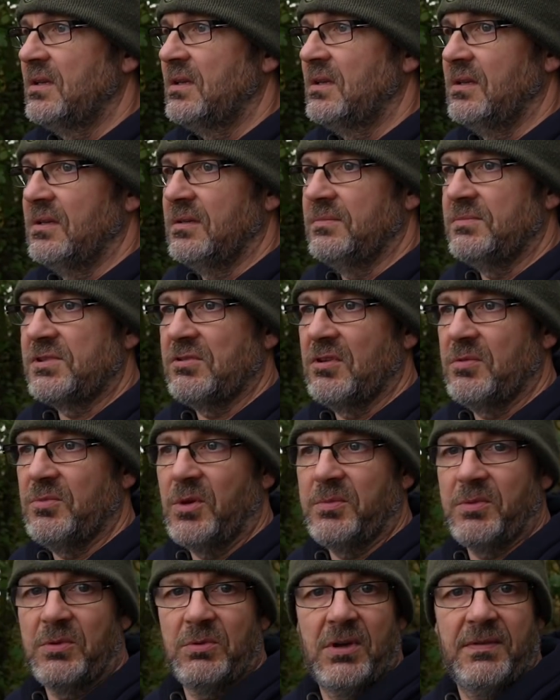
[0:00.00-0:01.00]
So it
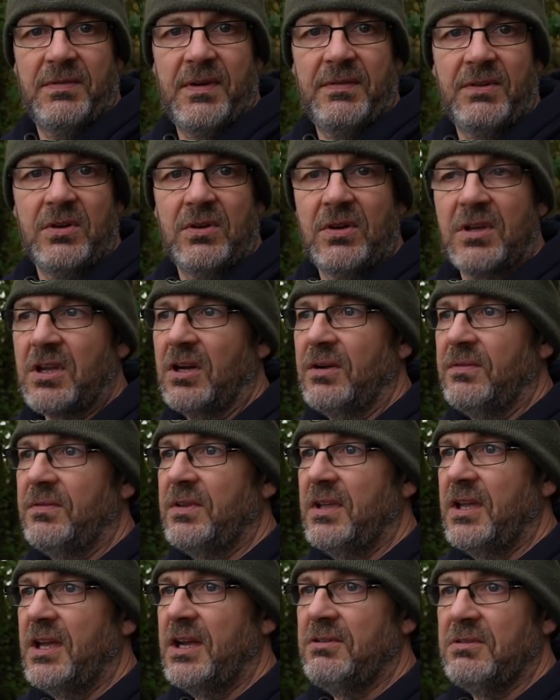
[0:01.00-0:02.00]
might be worth having a look
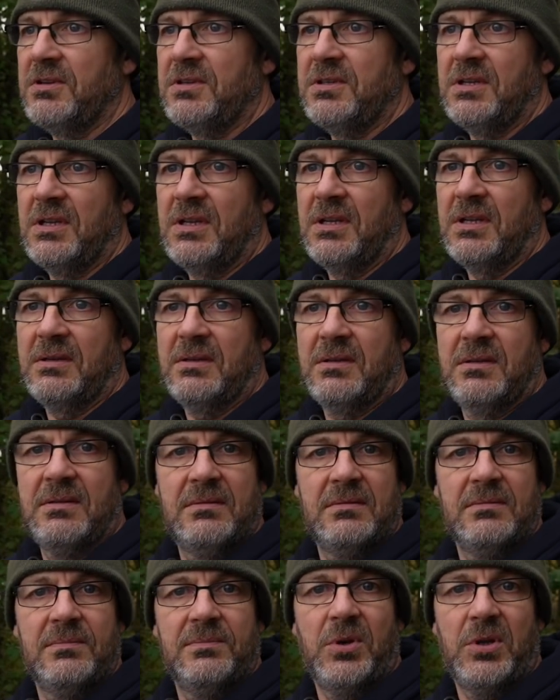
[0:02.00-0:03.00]
over there and
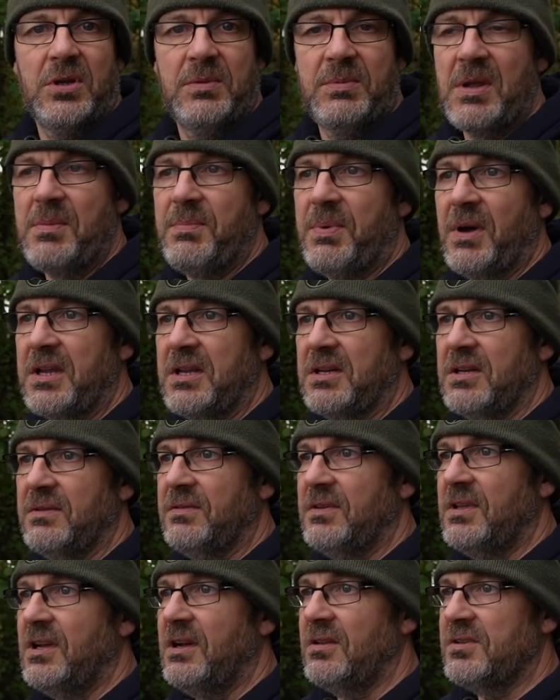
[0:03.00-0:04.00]
putting a bit of bait in
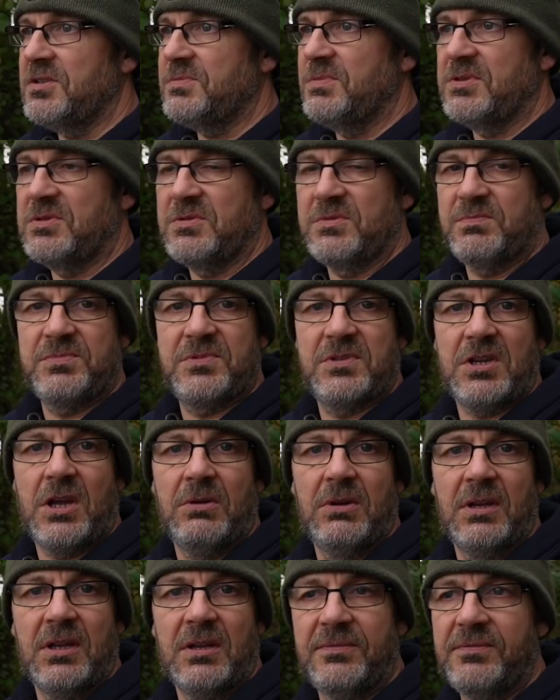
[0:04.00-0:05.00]
over there. It's been
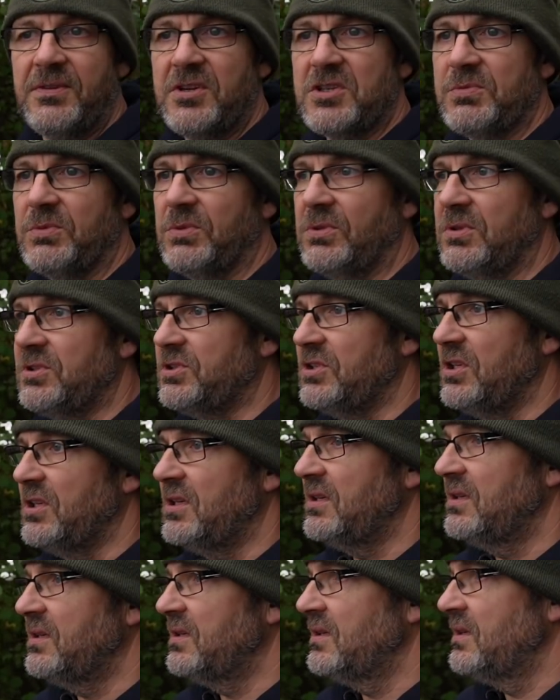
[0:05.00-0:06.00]
totally unfishable this
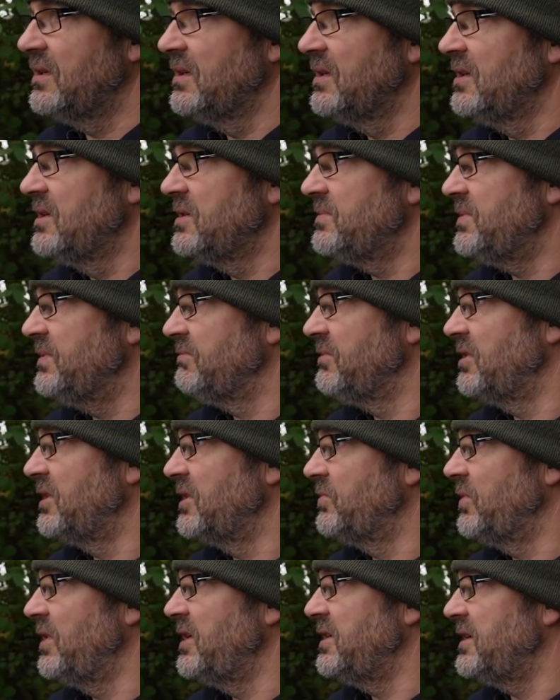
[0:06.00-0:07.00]
year. It's been
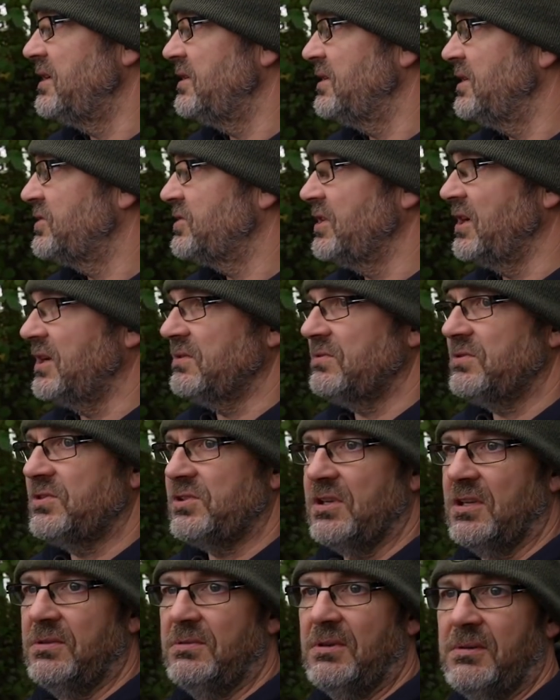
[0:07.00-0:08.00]
really weedy in that channel,
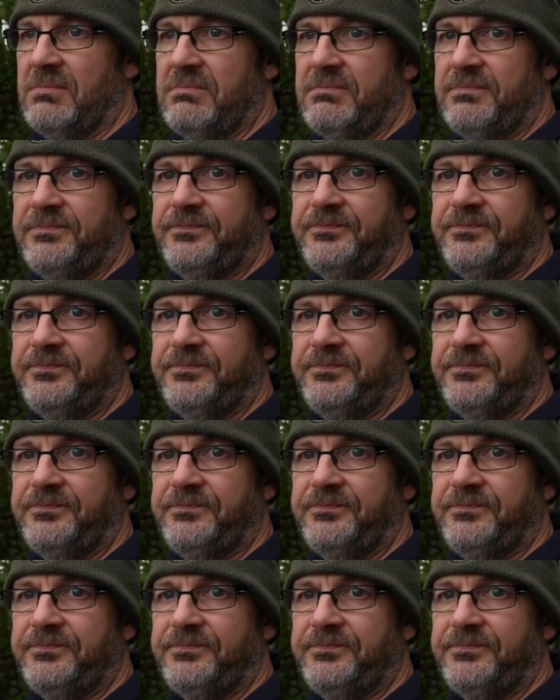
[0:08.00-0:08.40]
so